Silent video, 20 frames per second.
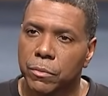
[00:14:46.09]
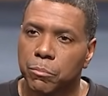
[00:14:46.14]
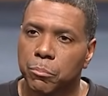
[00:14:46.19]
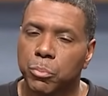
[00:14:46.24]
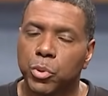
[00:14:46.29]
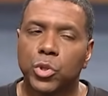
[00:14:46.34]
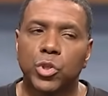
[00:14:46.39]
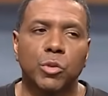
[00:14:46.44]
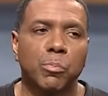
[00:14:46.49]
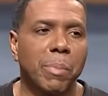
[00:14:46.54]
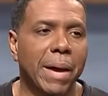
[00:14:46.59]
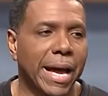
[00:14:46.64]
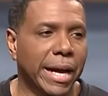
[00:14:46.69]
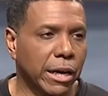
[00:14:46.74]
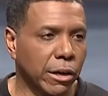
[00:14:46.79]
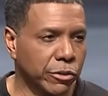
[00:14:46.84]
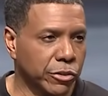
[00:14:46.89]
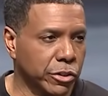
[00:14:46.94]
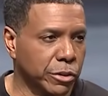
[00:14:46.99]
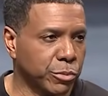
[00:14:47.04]
Push back
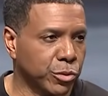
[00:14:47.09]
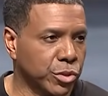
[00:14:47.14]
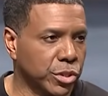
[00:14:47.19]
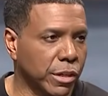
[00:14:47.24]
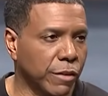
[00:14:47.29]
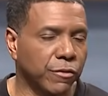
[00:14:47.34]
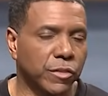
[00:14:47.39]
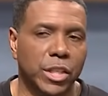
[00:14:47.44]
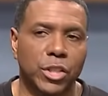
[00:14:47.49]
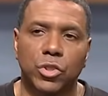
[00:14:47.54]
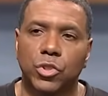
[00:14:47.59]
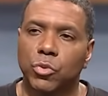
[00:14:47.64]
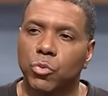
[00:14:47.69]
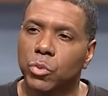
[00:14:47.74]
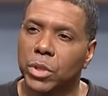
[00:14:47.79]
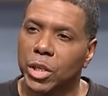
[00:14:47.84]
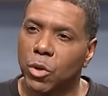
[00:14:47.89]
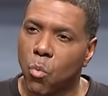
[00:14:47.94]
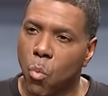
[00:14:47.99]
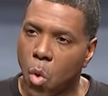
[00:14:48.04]
on some stuff that you
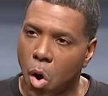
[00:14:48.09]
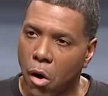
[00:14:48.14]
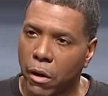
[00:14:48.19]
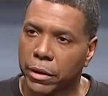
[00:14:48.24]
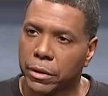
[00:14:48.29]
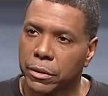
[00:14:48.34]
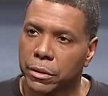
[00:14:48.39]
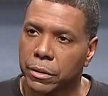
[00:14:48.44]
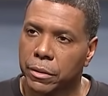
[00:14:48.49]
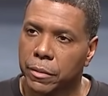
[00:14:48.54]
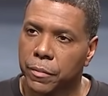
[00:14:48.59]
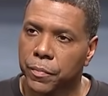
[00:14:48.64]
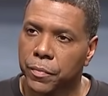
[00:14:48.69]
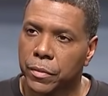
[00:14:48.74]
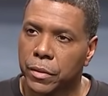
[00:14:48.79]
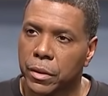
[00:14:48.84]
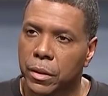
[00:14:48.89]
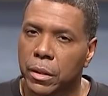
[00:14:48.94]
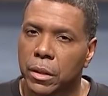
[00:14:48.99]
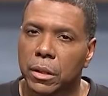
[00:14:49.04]
really want.
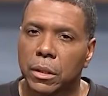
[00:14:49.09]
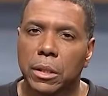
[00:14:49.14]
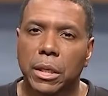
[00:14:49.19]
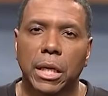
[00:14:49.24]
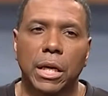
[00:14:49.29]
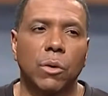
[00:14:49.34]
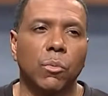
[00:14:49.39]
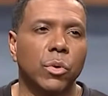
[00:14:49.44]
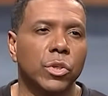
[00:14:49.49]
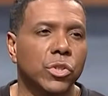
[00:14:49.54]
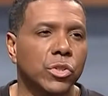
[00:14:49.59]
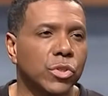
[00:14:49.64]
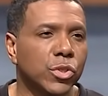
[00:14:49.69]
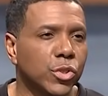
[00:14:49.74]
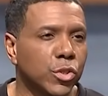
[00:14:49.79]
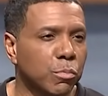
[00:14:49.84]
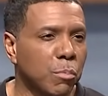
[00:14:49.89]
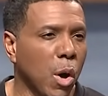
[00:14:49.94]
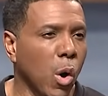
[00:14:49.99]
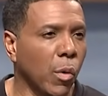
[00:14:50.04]
Look at what you're
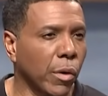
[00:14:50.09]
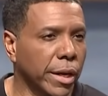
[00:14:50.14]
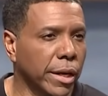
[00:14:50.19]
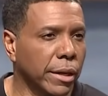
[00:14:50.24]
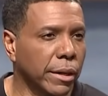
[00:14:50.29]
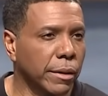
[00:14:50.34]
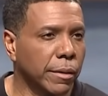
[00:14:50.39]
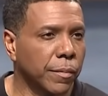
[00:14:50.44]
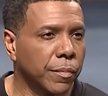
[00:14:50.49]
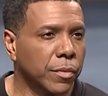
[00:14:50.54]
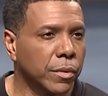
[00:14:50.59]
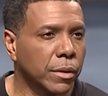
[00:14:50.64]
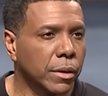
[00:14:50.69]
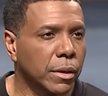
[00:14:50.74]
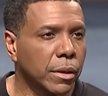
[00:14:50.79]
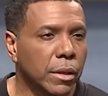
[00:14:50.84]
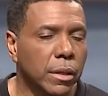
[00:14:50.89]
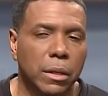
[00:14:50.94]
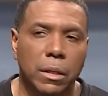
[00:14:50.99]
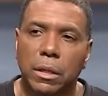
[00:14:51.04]
smoking.
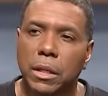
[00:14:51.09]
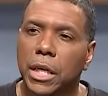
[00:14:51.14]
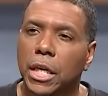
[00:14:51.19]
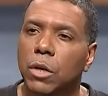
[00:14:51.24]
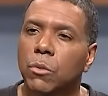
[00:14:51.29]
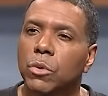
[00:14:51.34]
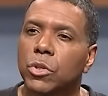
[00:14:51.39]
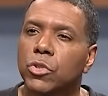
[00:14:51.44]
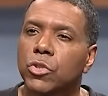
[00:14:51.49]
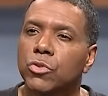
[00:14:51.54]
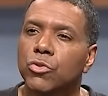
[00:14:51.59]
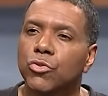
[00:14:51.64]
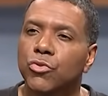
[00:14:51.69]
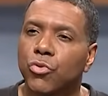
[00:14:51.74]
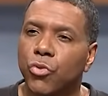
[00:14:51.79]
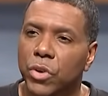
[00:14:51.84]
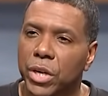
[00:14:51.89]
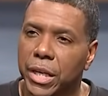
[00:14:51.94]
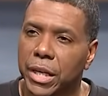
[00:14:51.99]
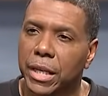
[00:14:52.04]
Look at what you're
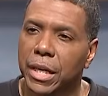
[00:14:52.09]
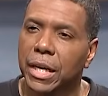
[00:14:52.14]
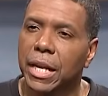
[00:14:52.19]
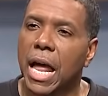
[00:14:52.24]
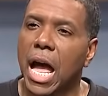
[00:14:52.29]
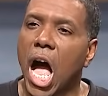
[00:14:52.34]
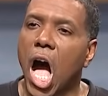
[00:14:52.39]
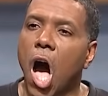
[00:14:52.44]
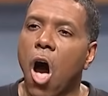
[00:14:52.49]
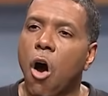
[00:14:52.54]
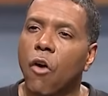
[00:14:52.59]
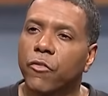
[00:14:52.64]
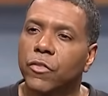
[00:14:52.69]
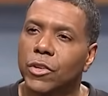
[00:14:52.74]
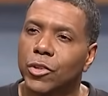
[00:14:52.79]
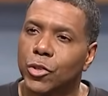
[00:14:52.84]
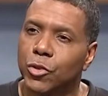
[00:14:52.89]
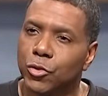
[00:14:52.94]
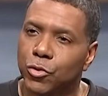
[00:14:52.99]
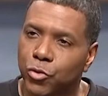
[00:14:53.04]
drinking and how
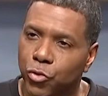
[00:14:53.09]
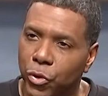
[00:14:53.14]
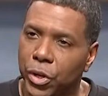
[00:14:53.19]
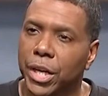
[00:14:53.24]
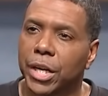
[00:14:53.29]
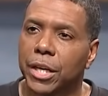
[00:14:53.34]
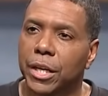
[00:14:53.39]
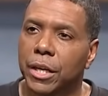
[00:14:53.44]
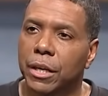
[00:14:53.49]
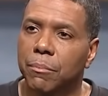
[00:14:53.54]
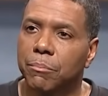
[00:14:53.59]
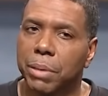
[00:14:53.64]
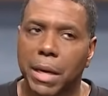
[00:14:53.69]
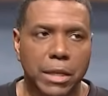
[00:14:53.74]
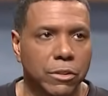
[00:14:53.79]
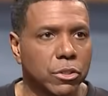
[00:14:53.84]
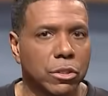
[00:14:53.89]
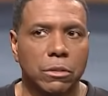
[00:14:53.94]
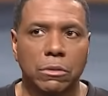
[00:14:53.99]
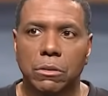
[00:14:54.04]
often you're drinking it.
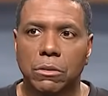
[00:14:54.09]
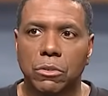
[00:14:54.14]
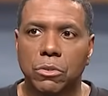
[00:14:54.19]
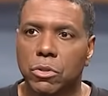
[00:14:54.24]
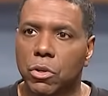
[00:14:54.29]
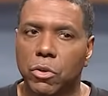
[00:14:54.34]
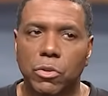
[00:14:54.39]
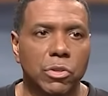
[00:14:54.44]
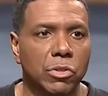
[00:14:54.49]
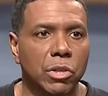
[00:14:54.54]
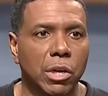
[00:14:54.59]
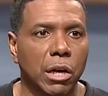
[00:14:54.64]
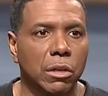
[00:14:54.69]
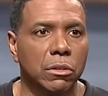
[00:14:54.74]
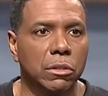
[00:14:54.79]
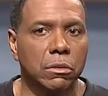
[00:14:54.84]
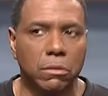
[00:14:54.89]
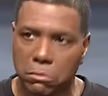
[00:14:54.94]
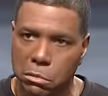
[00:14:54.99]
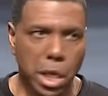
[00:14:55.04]
Pastor, you know who you're talking
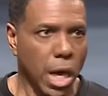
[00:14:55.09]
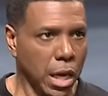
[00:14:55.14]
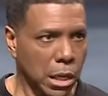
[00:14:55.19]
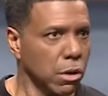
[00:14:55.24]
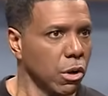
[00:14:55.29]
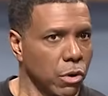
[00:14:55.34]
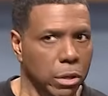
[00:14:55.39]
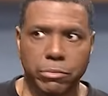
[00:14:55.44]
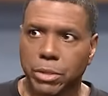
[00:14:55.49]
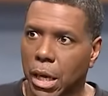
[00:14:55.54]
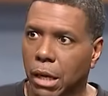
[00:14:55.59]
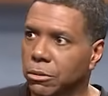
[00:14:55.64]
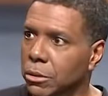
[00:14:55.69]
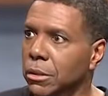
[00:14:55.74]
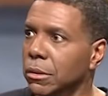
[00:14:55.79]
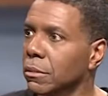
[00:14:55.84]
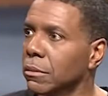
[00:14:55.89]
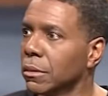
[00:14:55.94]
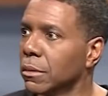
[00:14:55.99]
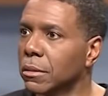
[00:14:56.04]
to? Yeah, I know who I'm talking
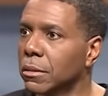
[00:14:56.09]
to.